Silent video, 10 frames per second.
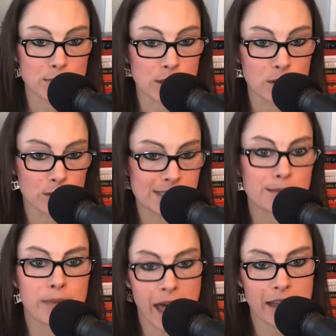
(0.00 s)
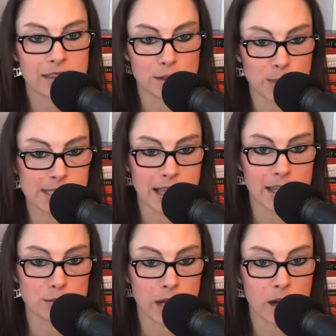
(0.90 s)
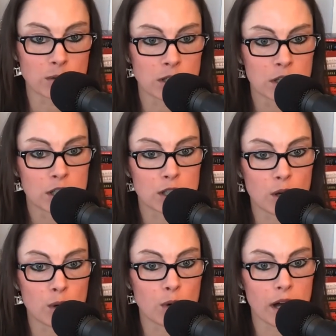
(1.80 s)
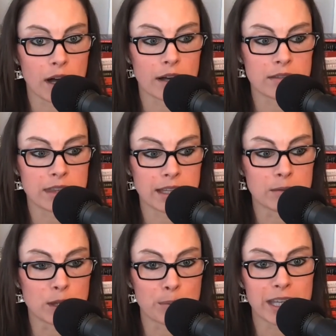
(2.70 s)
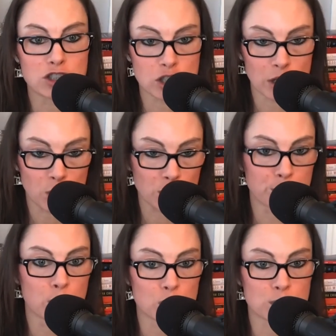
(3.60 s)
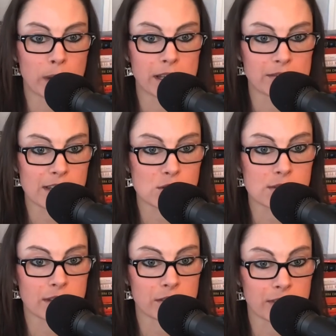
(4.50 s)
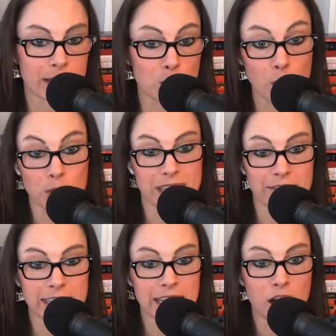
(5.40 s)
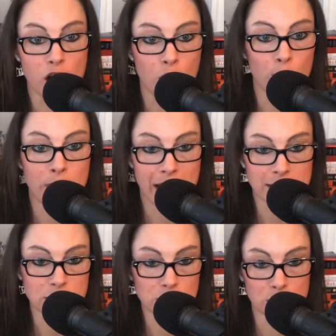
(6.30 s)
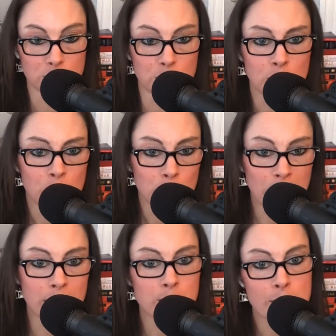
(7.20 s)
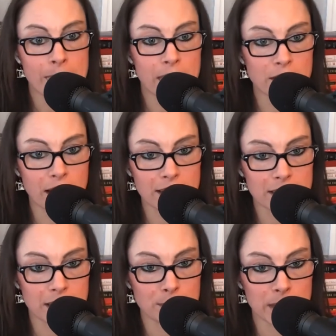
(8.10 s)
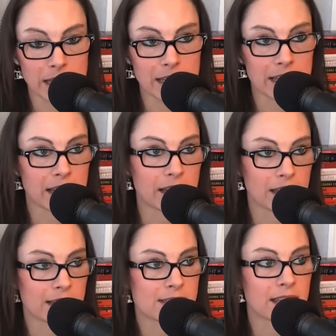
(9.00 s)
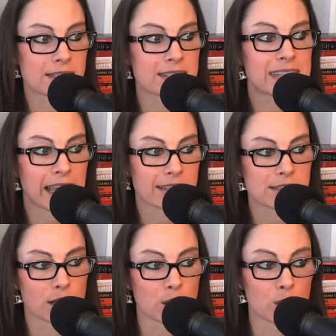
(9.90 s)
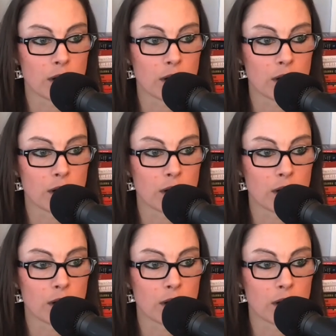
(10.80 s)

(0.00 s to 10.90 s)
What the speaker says: So there is some math to be said about, the big shareholder push by investors of like, well, we're giving it all back to you. Well, you're not going to be, it's a dance though.